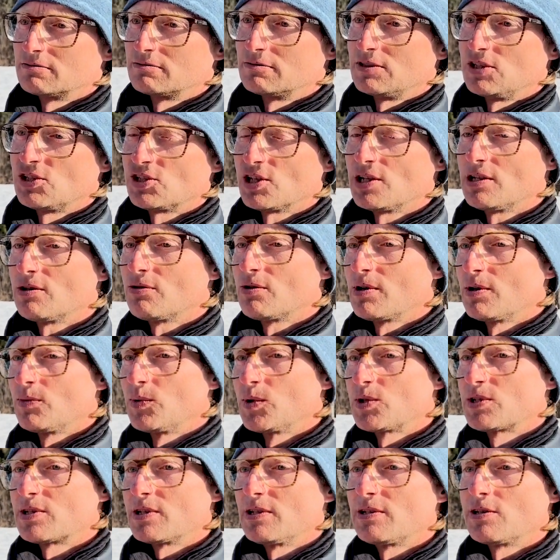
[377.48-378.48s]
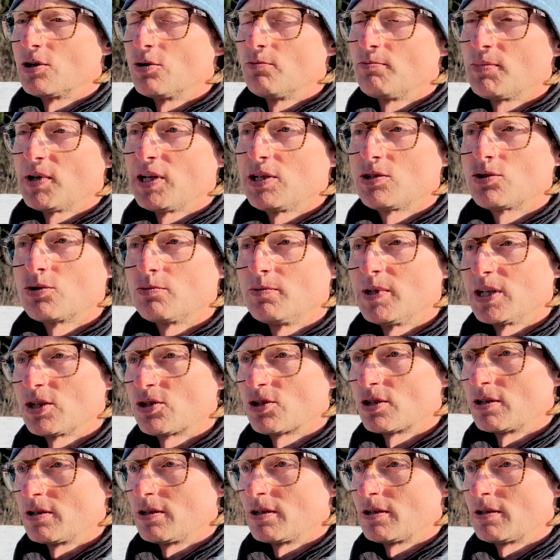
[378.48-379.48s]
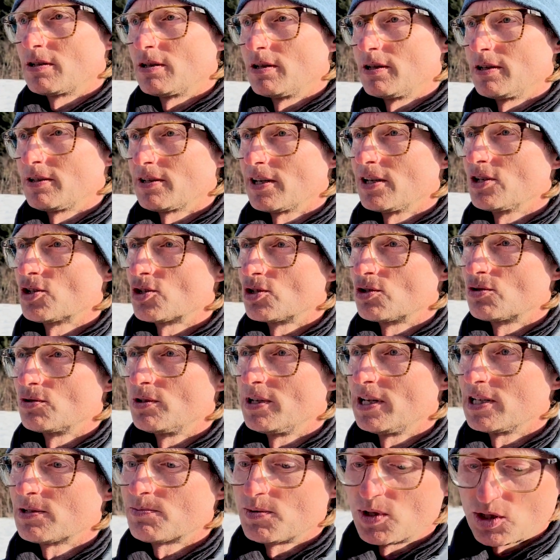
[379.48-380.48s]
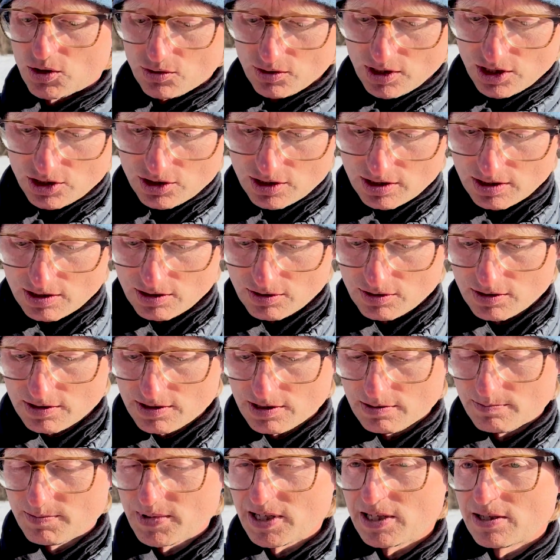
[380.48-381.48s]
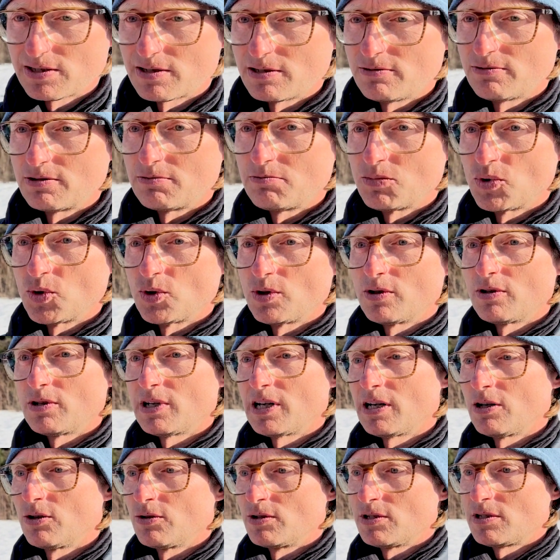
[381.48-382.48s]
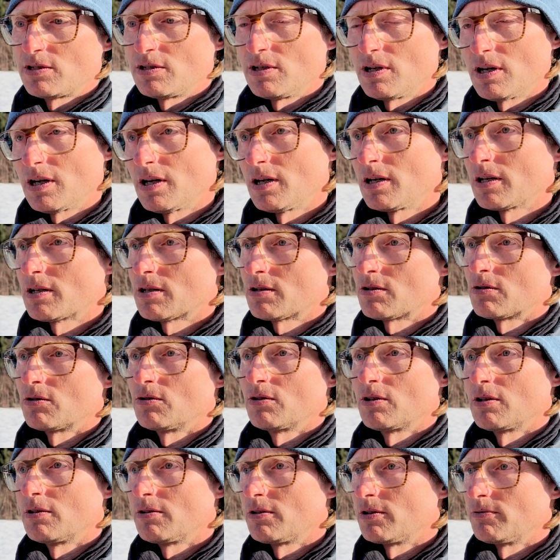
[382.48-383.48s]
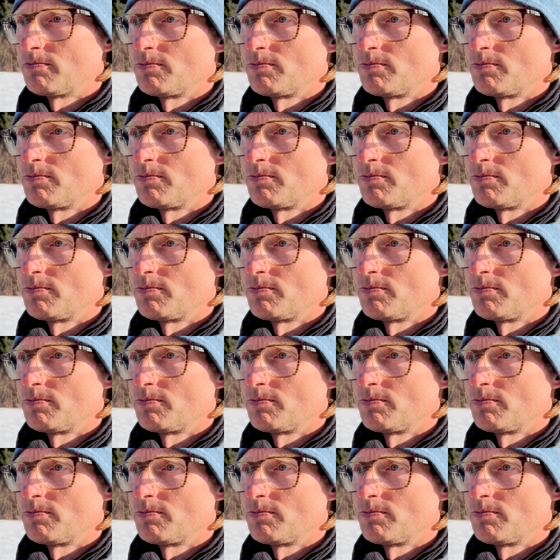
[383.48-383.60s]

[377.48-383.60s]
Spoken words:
in general, I would say don't pay too much attention to the aspect ratio. It all depends even more how is the arc or the